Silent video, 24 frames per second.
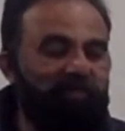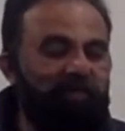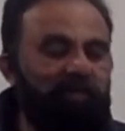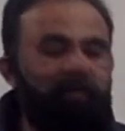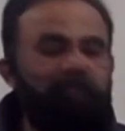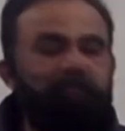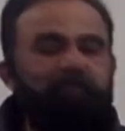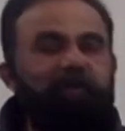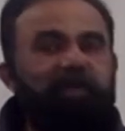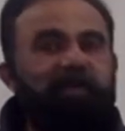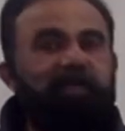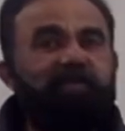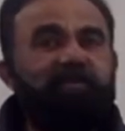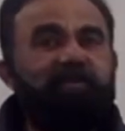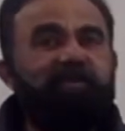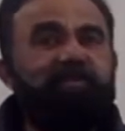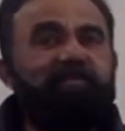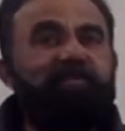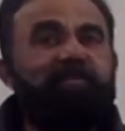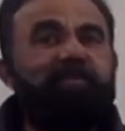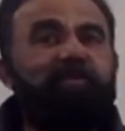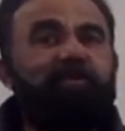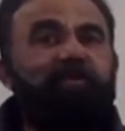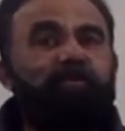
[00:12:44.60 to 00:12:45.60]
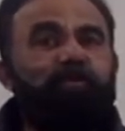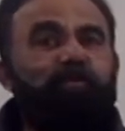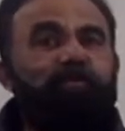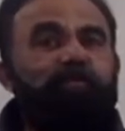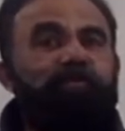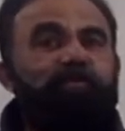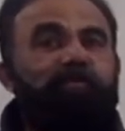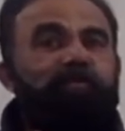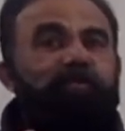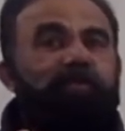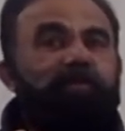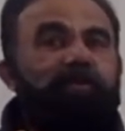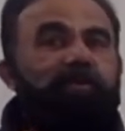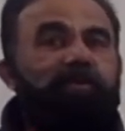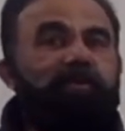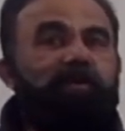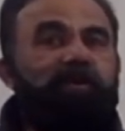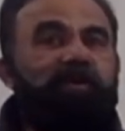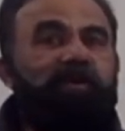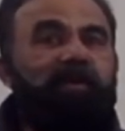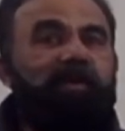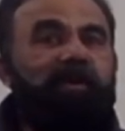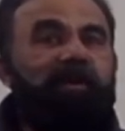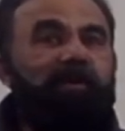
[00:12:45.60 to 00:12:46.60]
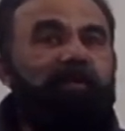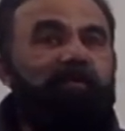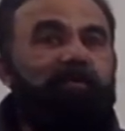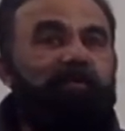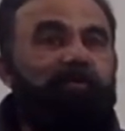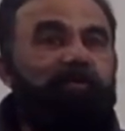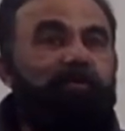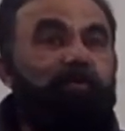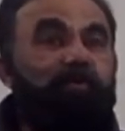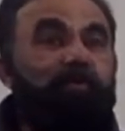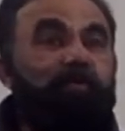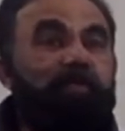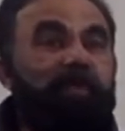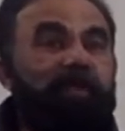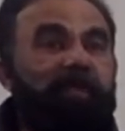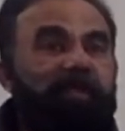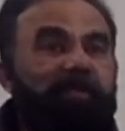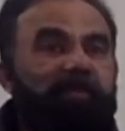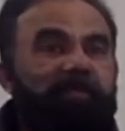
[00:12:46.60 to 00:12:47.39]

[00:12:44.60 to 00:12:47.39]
Battery is a group noun, group name.